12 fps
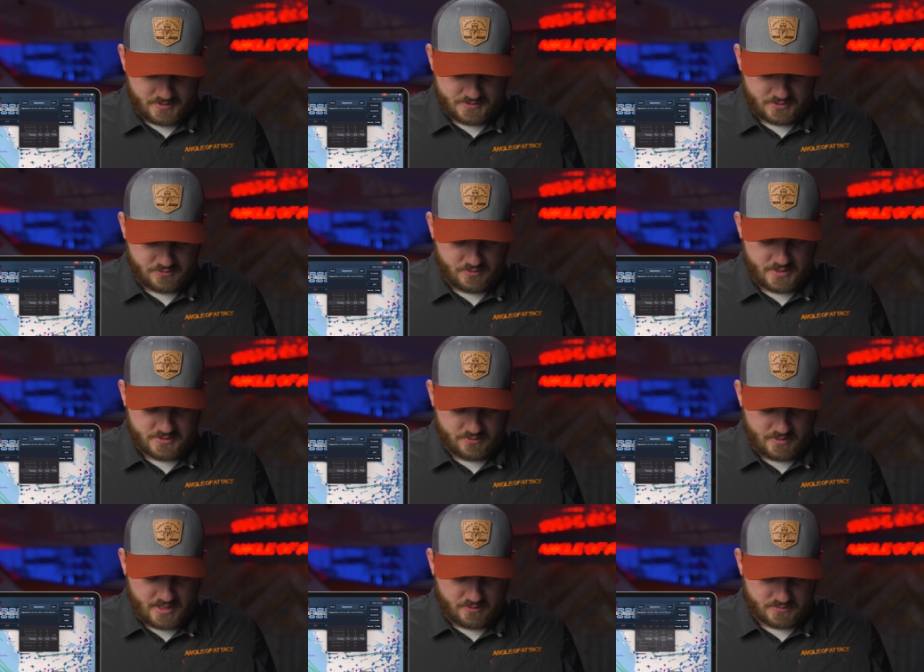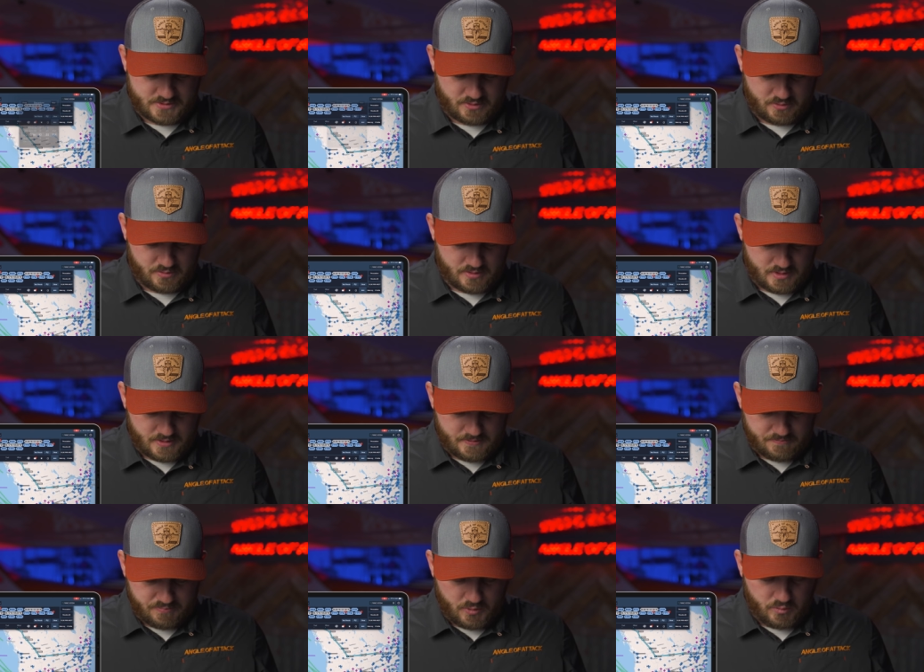It's a crazy route. So
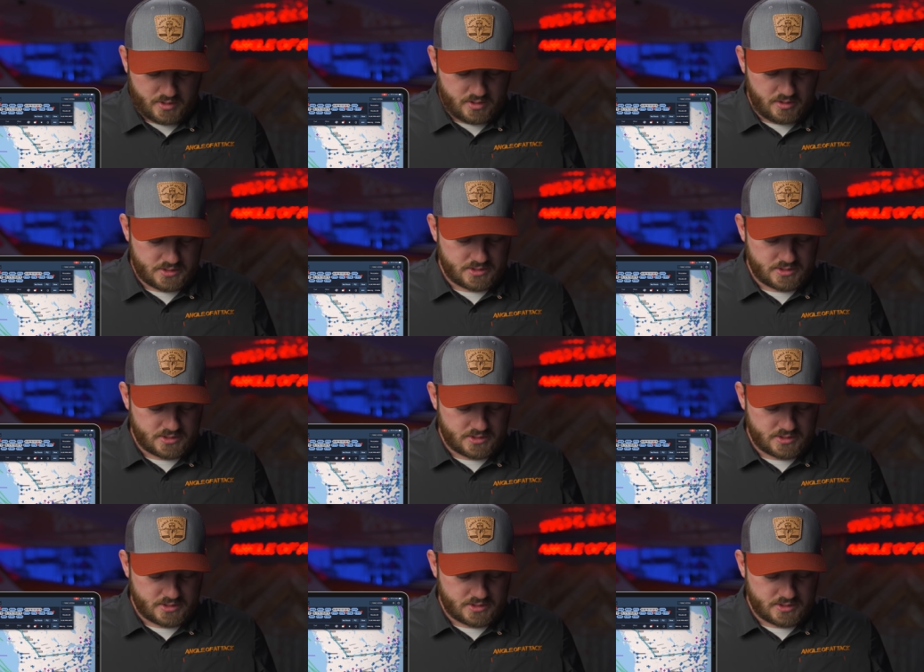we could